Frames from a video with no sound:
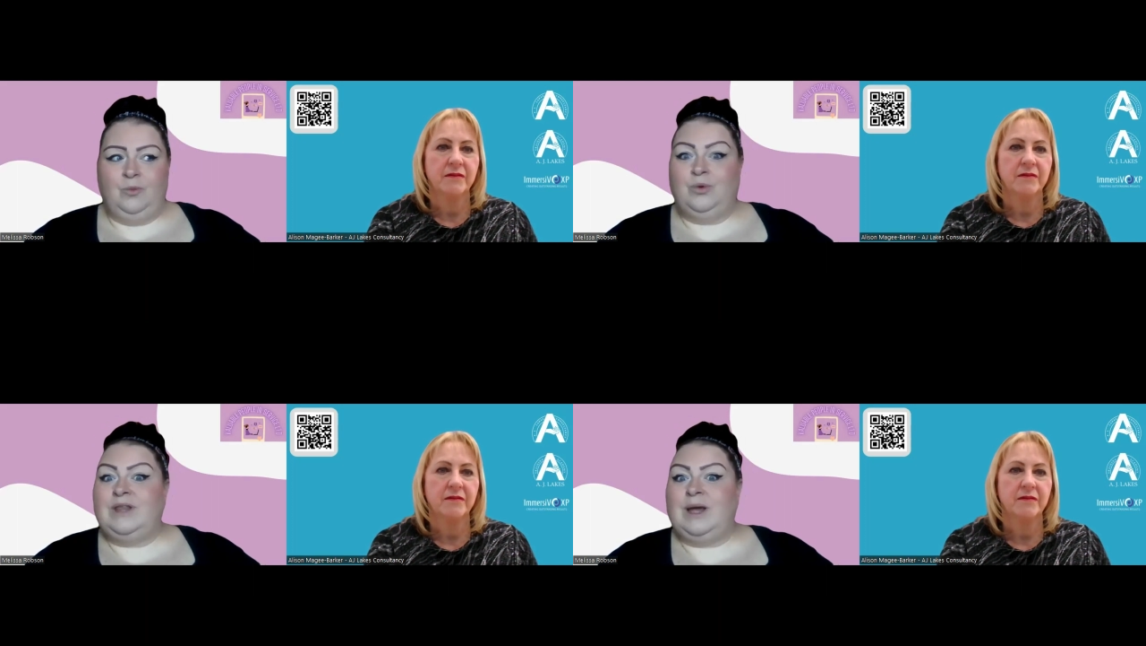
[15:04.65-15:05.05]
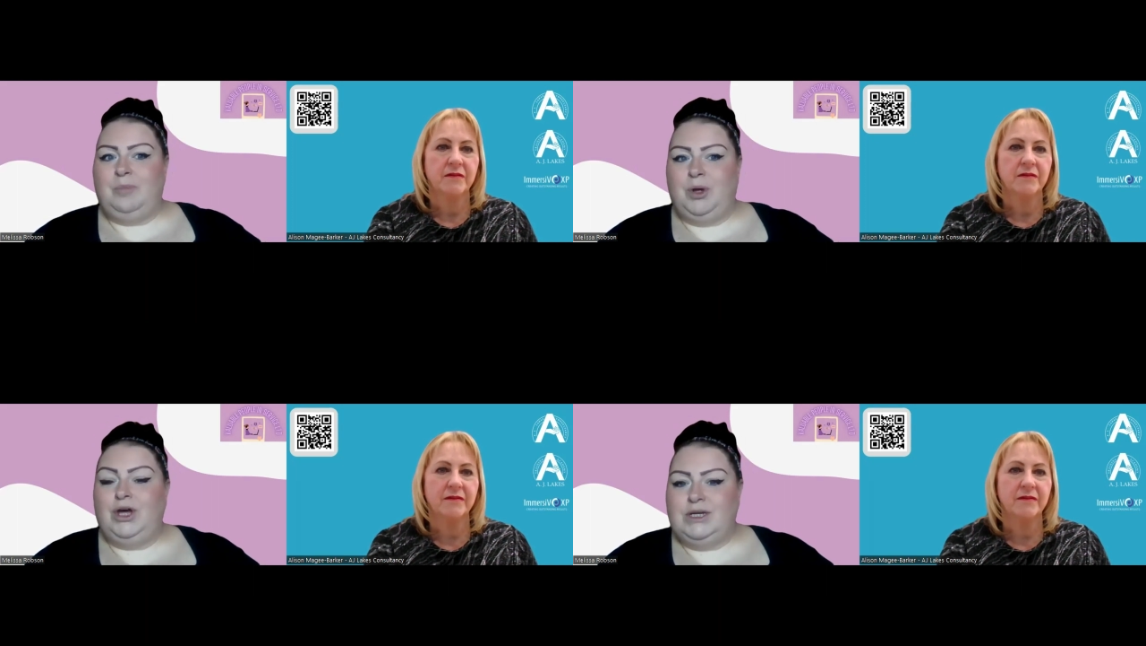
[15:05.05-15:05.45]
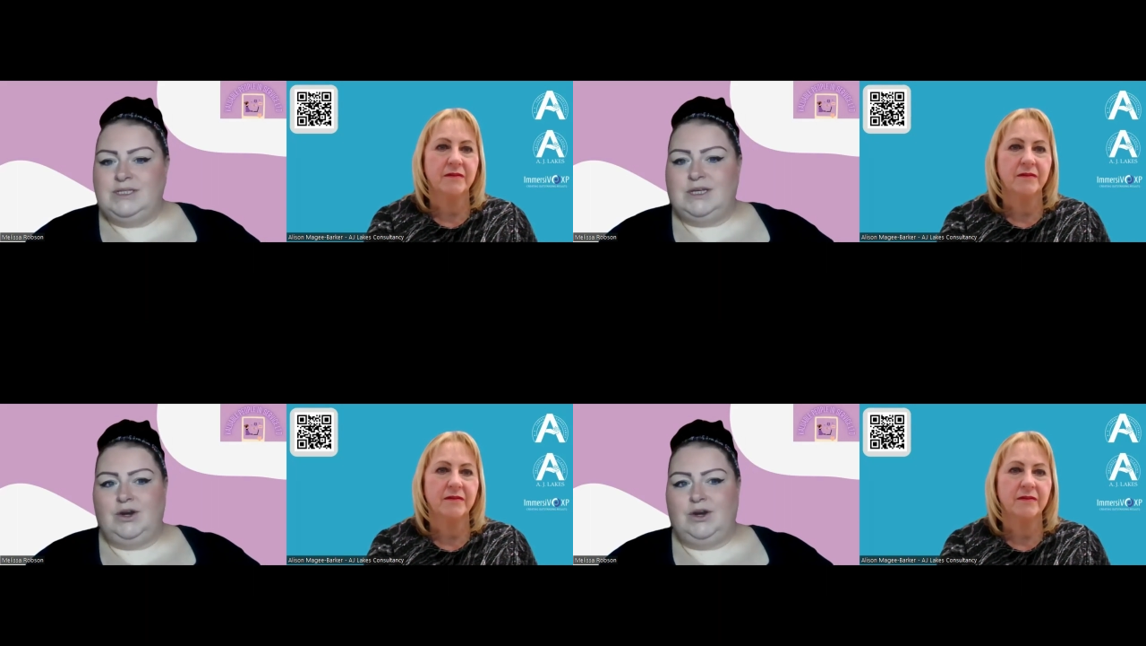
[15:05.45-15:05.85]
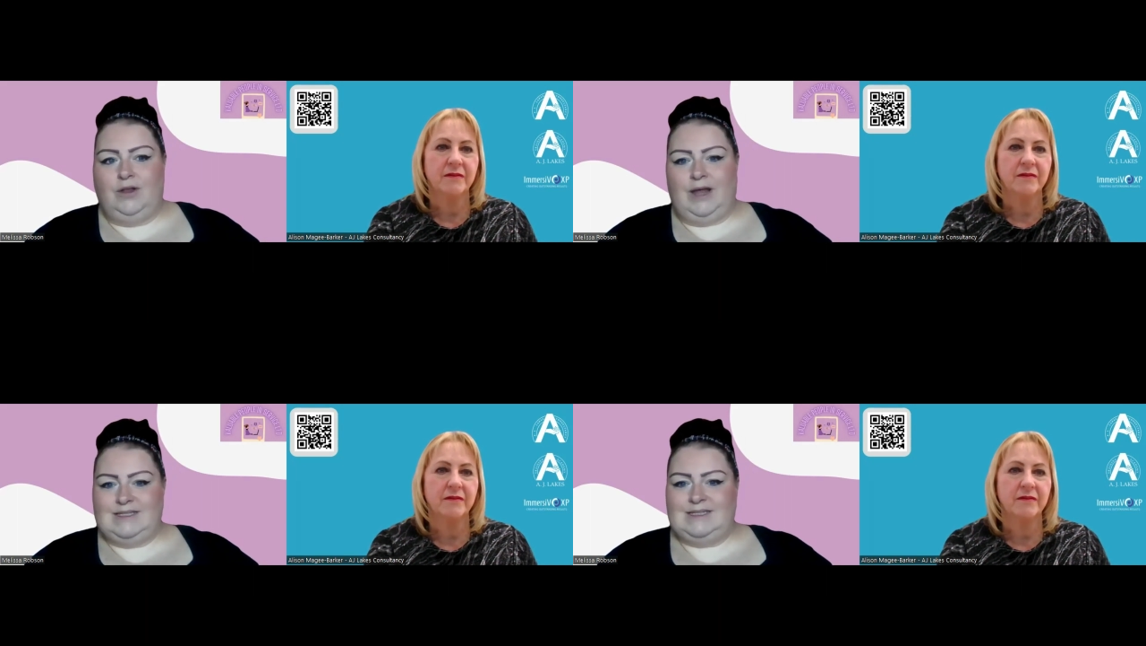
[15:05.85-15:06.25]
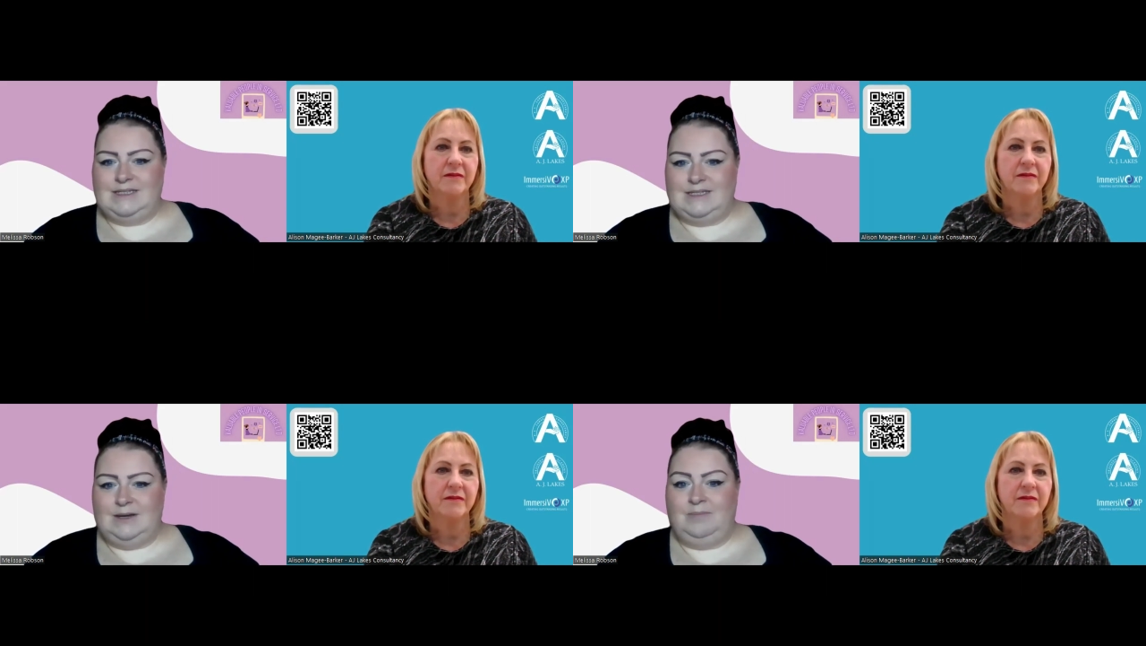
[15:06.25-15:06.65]
Speaker 1: would that person or that
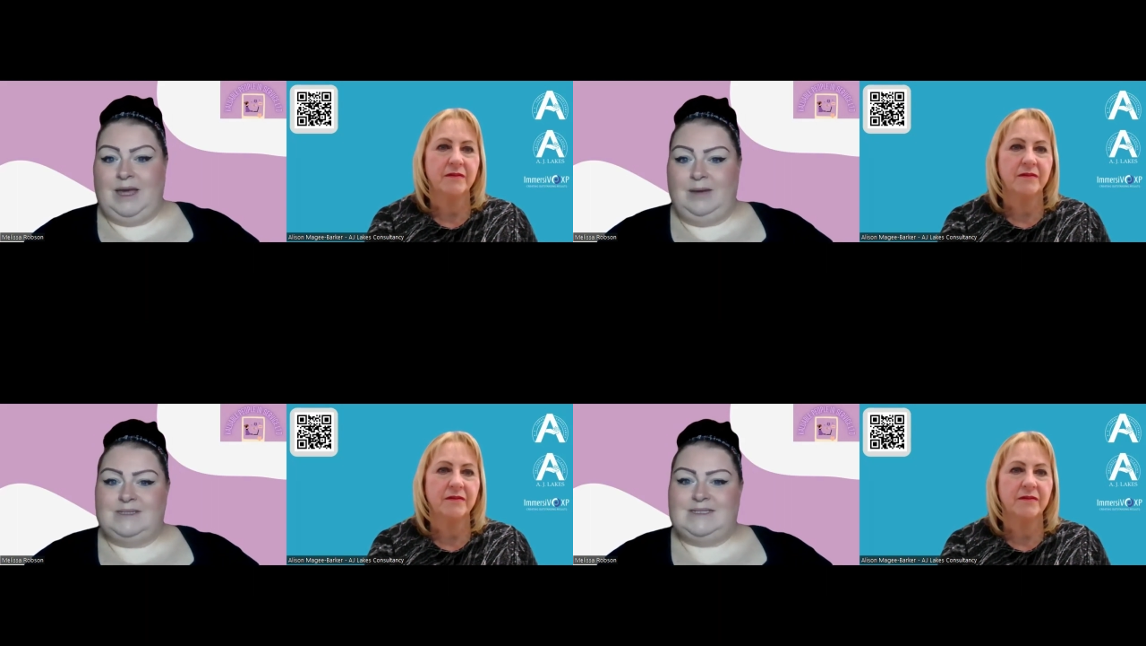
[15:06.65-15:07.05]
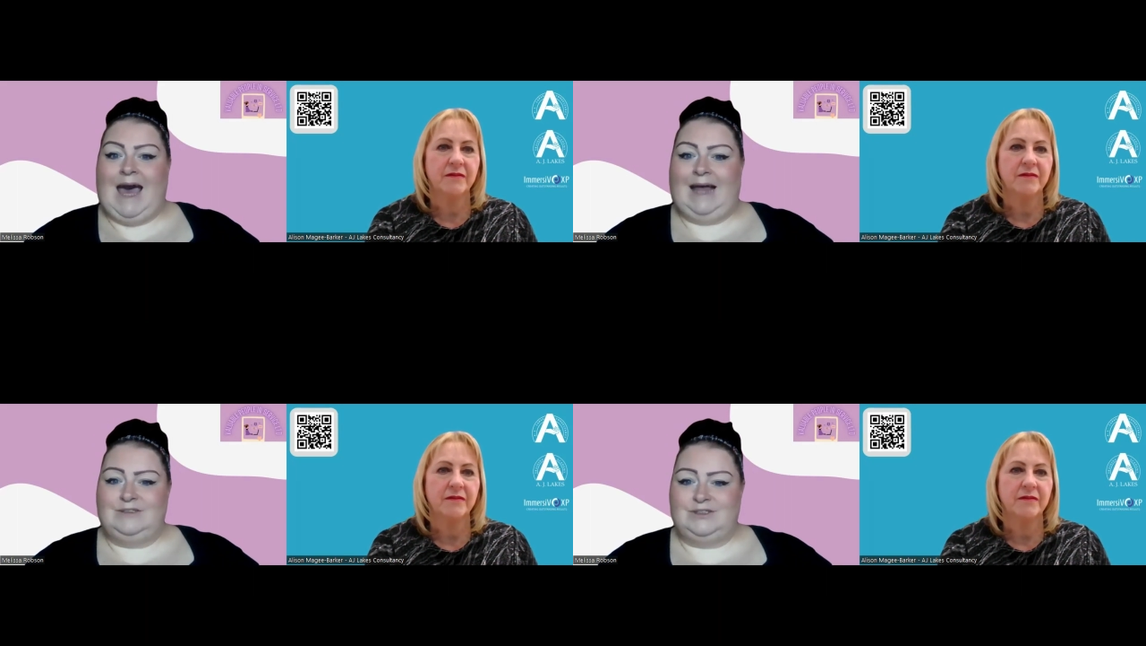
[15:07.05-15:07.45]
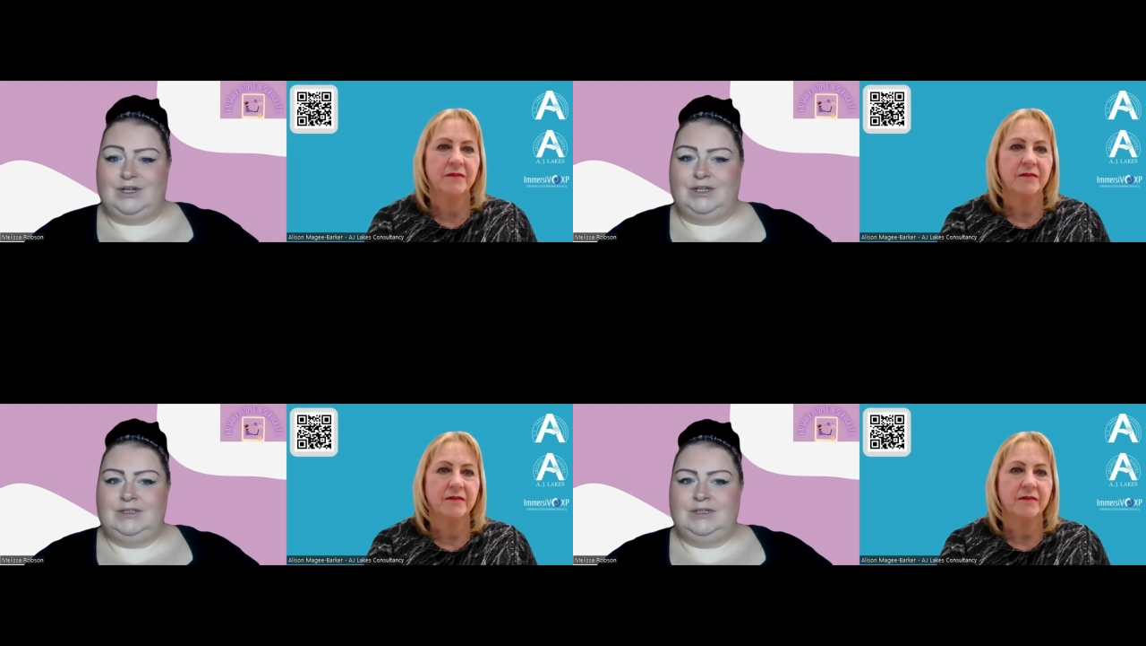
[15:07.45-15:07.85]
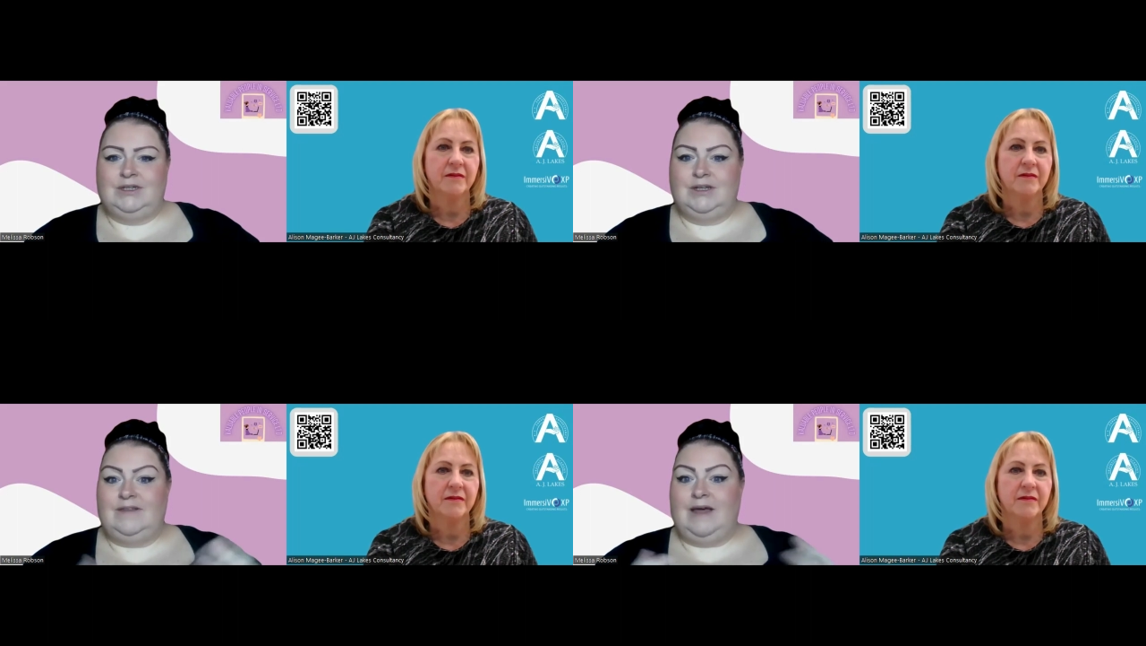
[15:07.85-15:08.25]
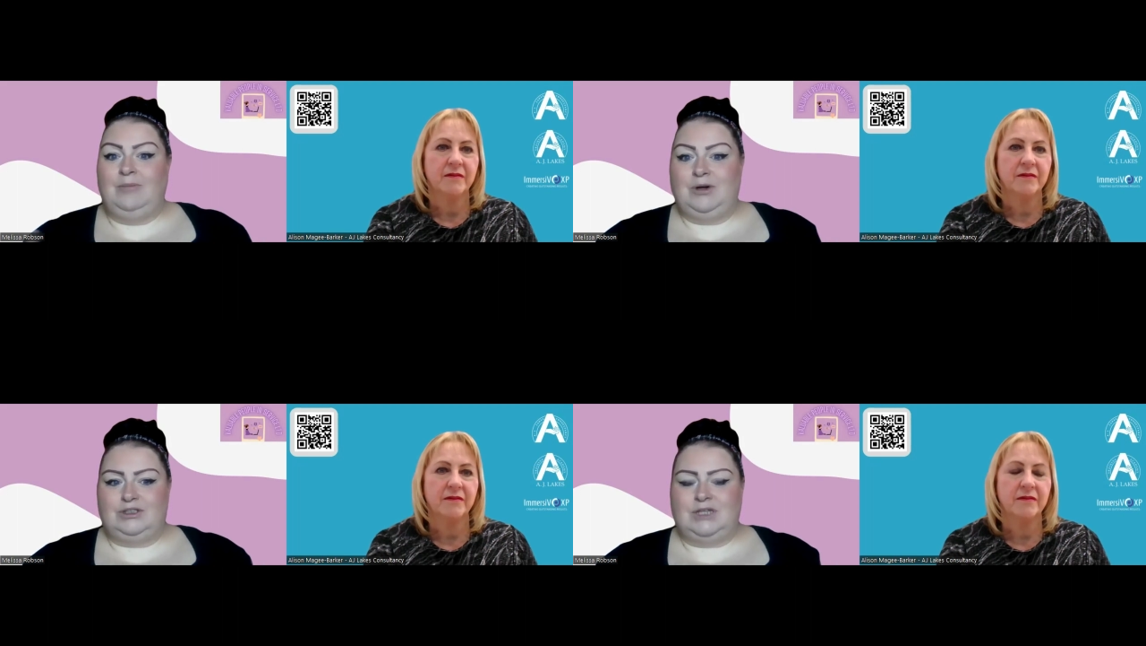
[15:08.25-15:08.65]
system be able to handle
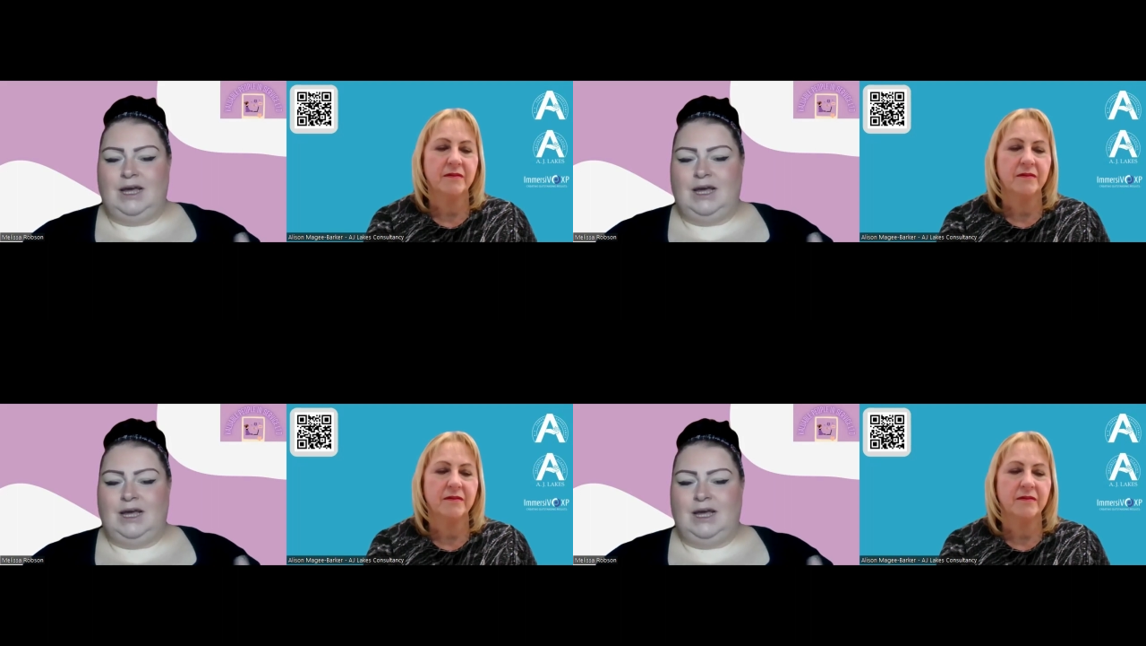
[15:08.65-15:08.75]
that much?